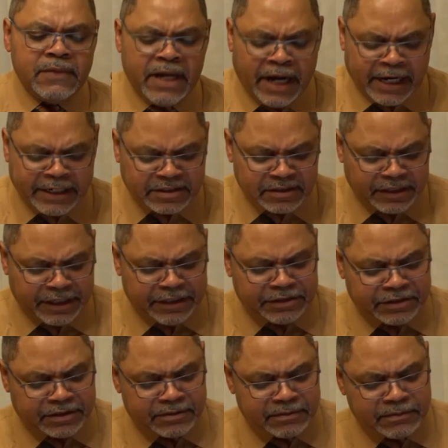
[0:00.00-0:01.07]

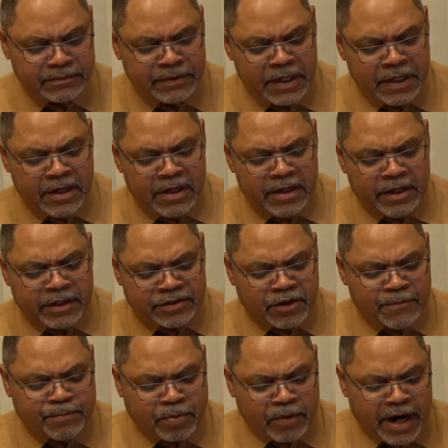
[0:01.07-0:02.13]
Isolation. And
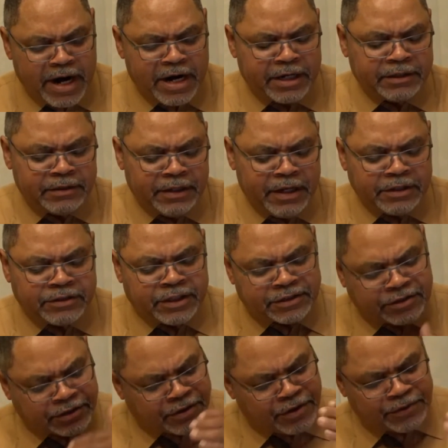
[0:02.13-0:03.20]
so pride,
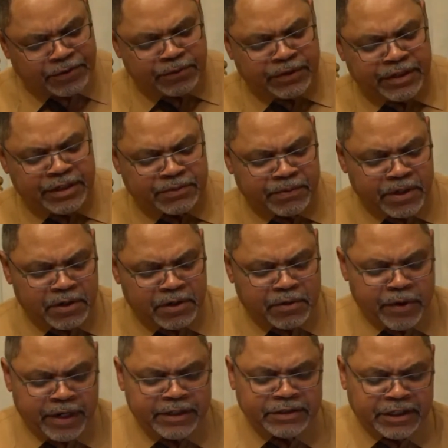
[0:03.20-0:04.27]
just to go through these real
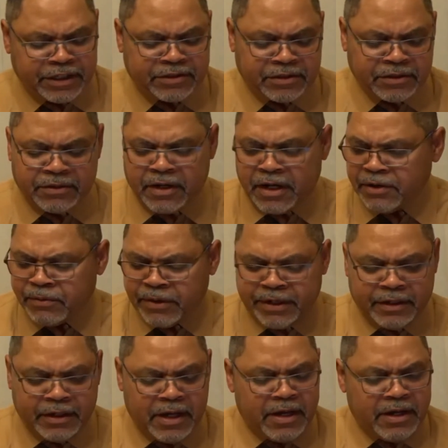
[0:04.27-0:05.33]
quick, just to
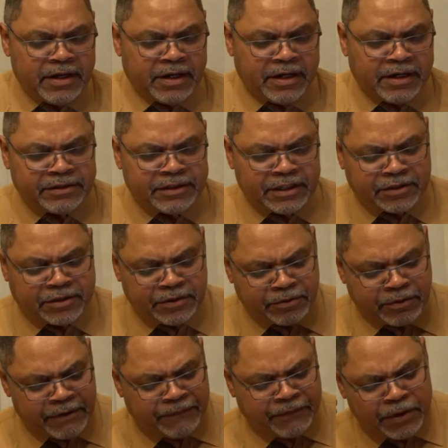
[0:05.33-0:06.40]

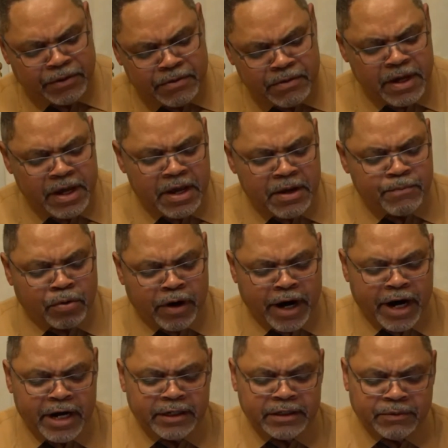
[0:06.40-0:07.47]
review,
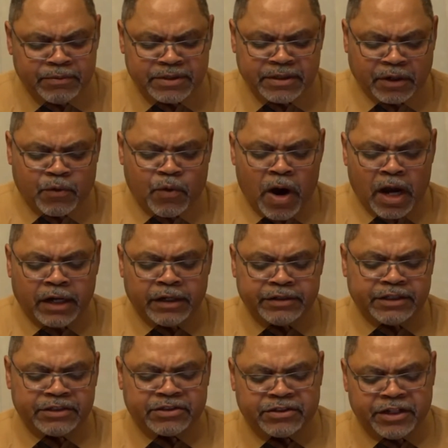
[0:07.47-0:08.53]
pride, it was the
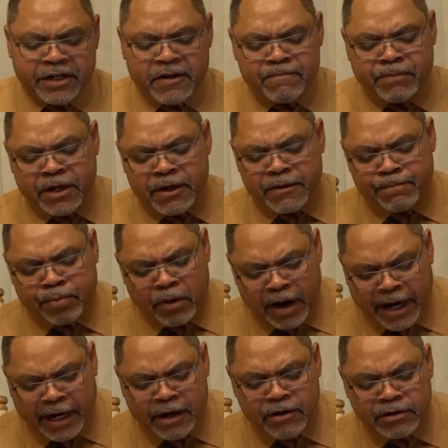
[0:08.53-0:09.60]
quality or state of being
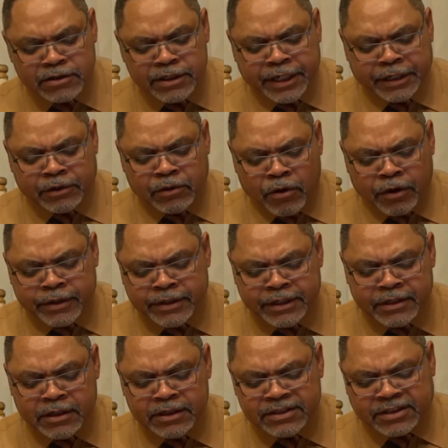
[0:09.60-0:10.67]
proud,
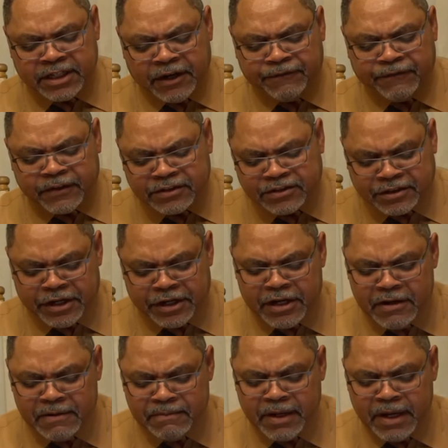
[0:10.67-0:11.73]
inordinate,
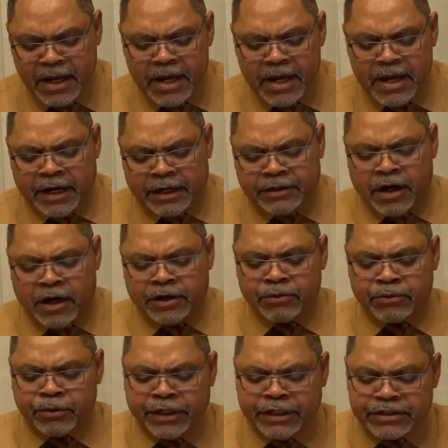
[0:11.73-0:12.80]
self-esteem, and
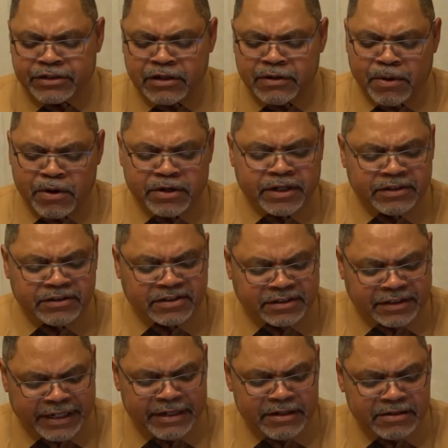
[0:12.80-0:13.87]
unreasonable
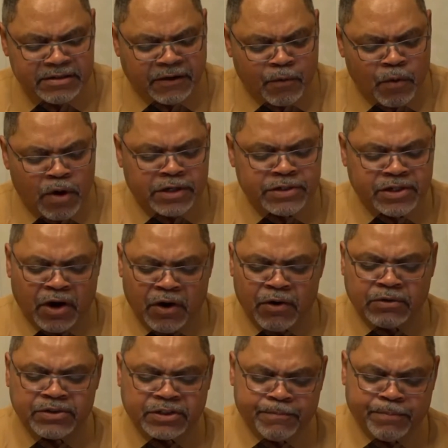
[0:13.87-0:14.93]
conceit of one's
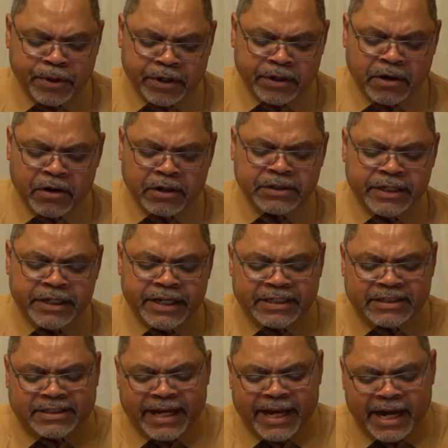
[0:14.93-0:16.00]
own superiority
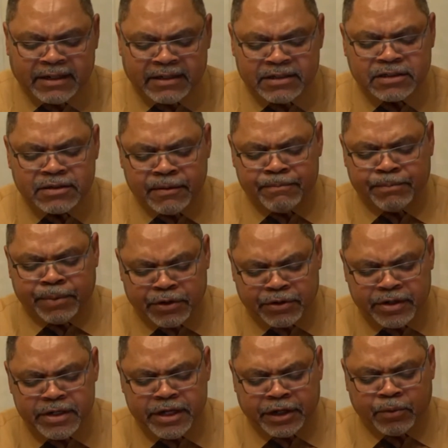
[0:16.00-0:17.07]
in talents and
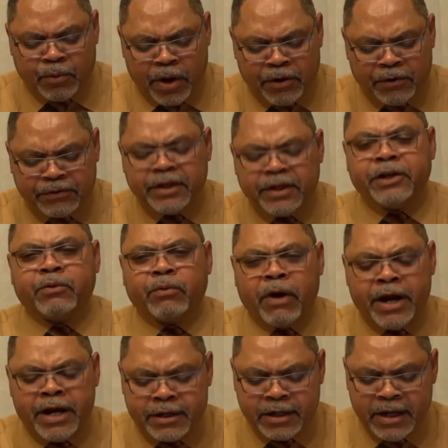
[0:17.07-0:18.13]
beauty and wealth and
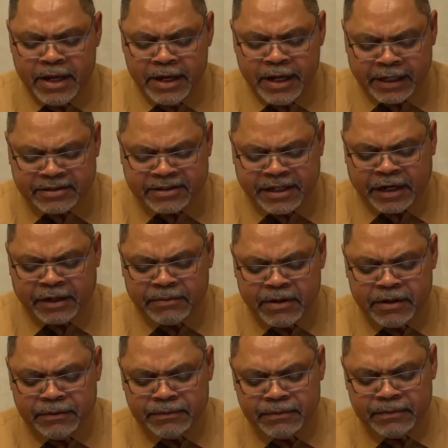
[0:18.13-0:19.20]
rank, etc.,
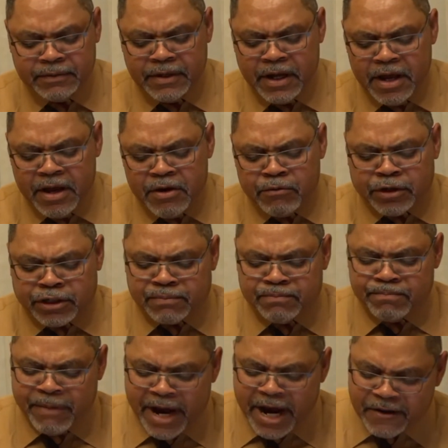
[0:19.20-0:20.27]
which
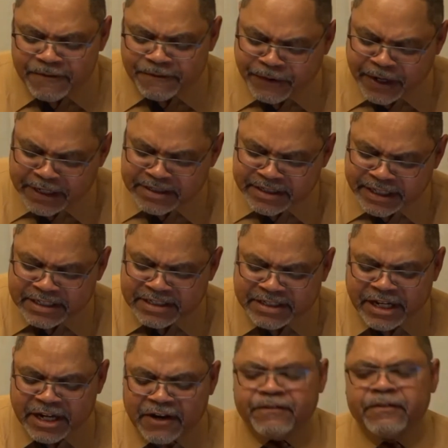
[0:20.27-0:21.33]
manifests
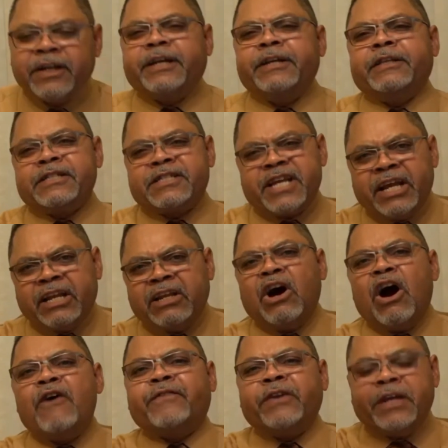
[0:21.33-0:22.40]
itself, look at this, in
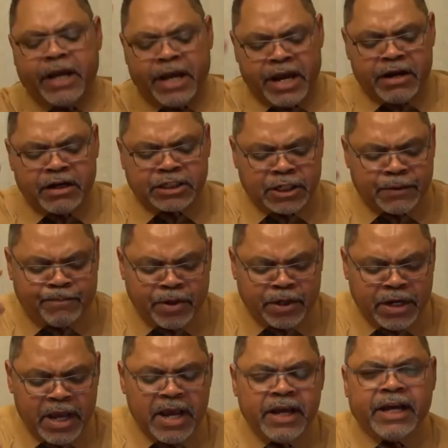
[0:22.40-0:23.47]
lofty airs.
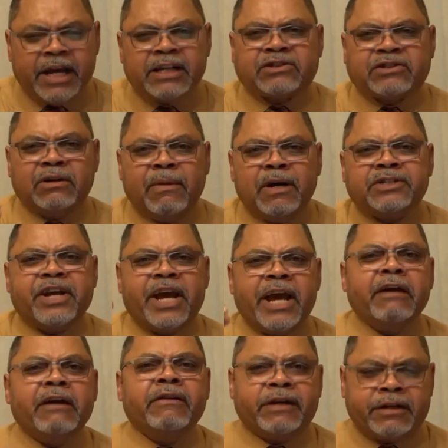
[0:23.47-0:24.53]
It has so much
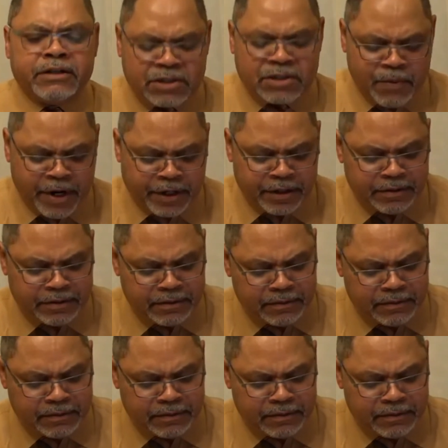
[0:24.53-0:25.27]
arrogance with it,